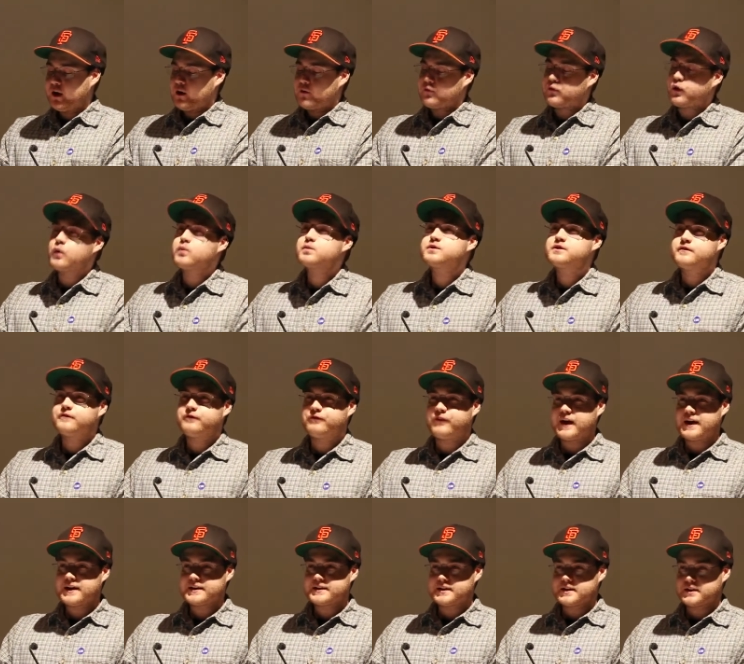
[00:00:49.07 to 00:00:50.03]
Frozen
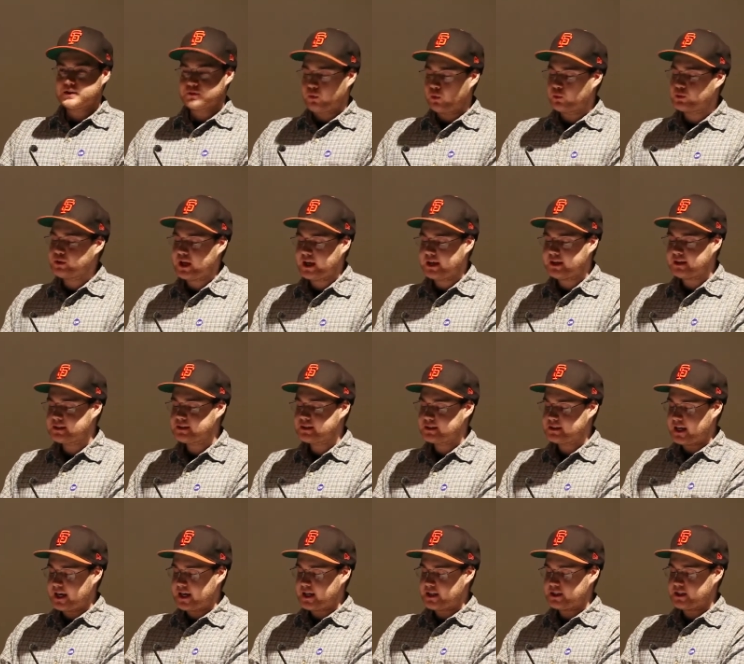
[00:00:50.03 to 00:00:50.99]
faces, rotating
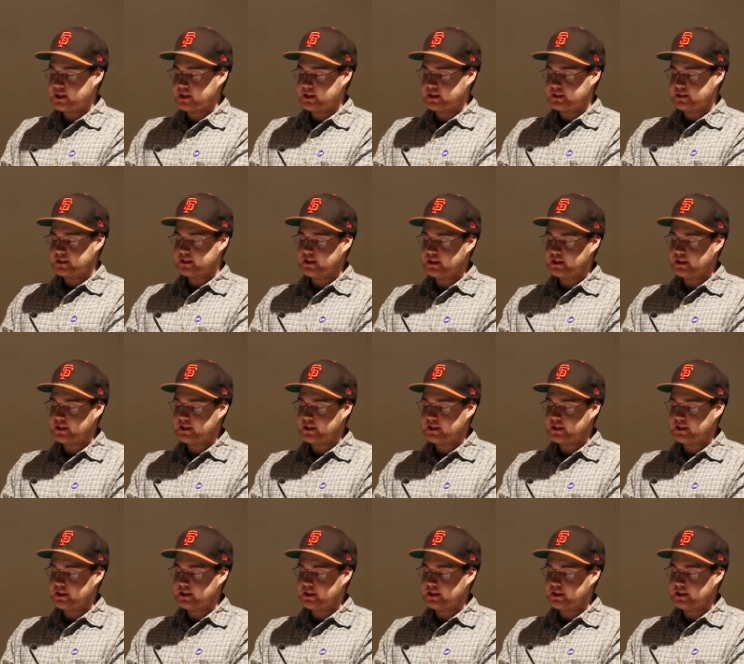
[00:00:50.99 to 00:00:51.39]
stations.